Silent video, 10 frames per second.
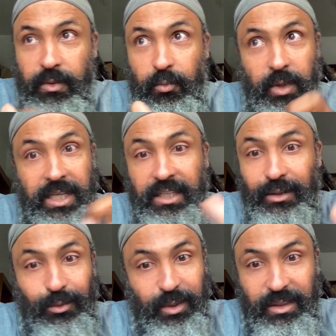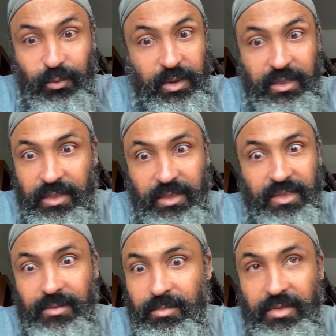we deal with
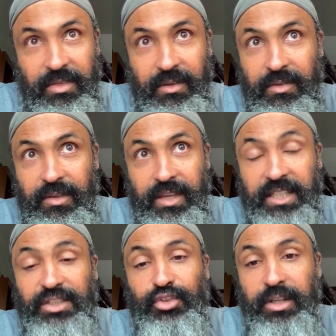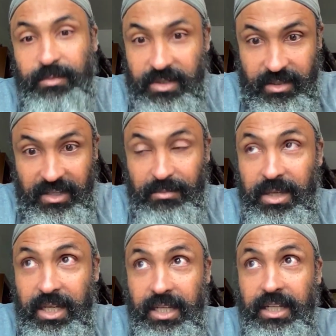the extremes, the
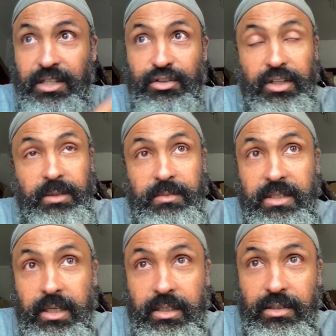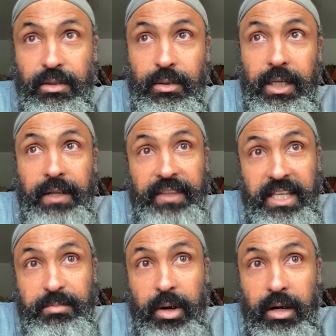immediate extremes, and so that's
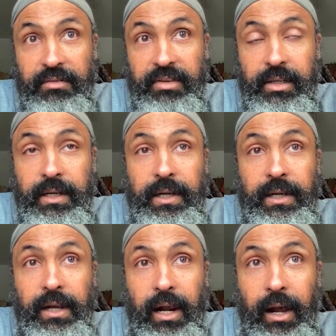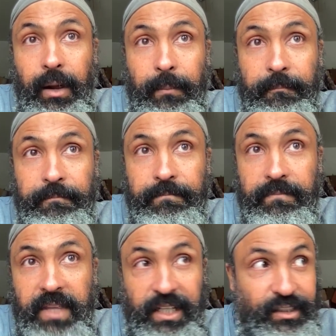part of it.
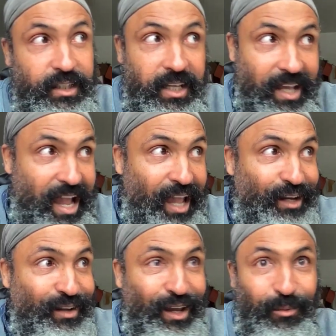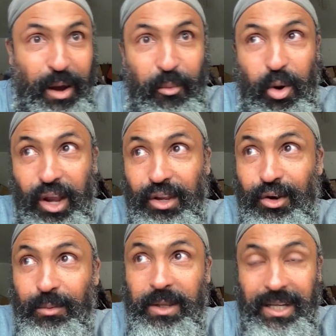Yesterday, I'm walking
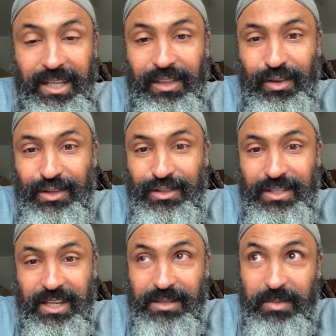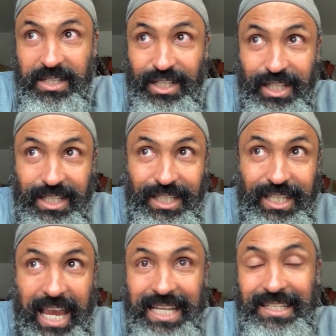home and there's a suspicious
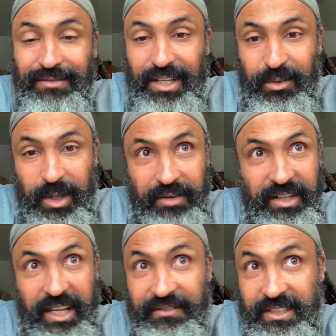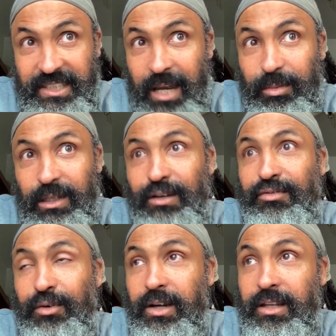activity, whatever, and I have to stop and look
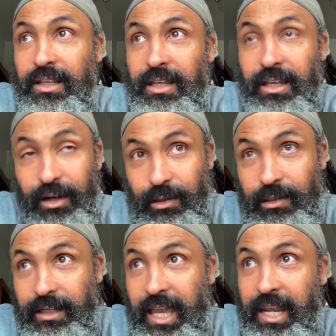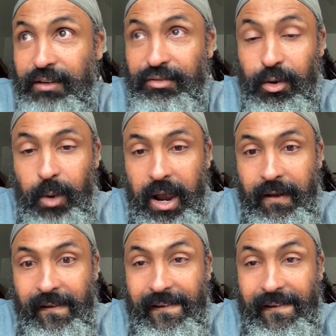for it or look at it for a while,